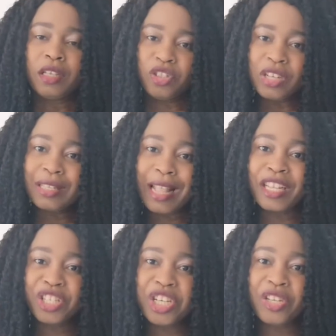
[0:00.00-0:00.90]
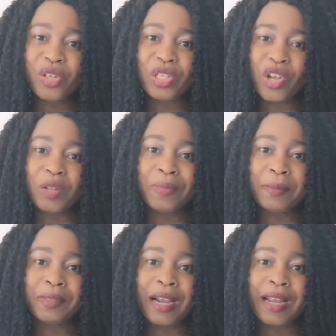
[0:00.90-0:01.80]
Just like Jesus got
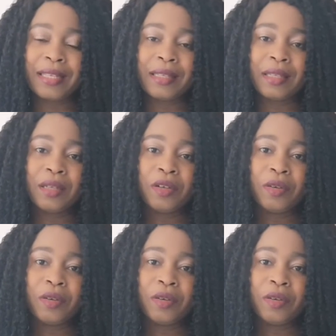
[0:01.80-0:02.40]
baptized